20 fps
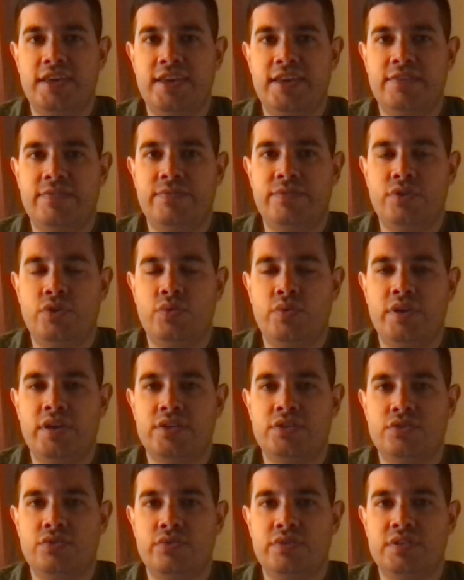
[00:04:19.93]
If you
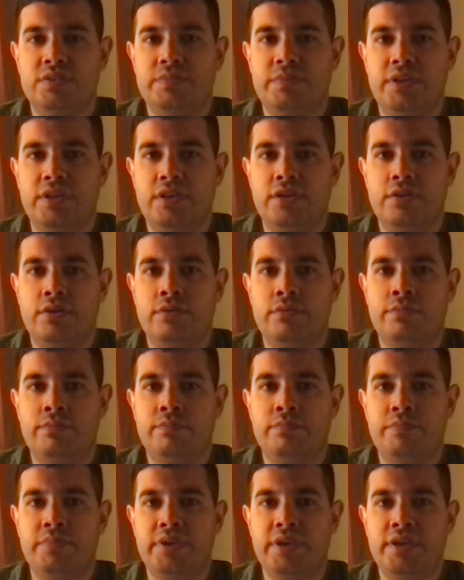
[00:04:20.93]
enjoyed this video,
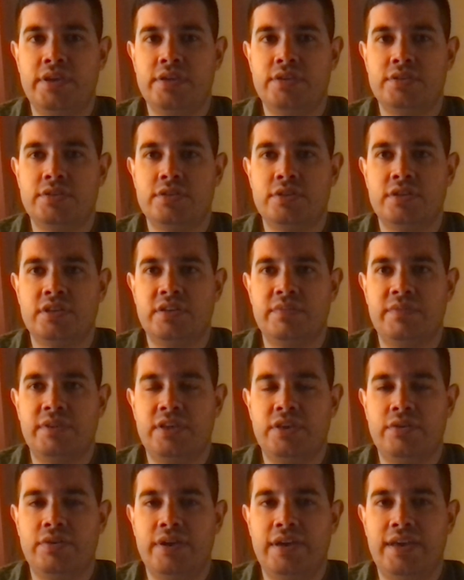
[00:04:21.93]
be sure to give
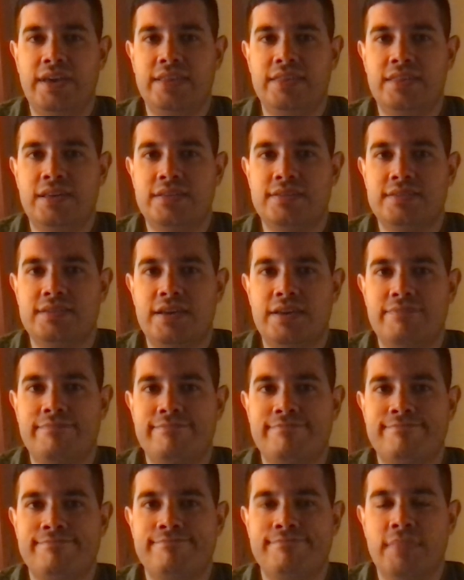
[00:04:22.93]
video a thumbs up.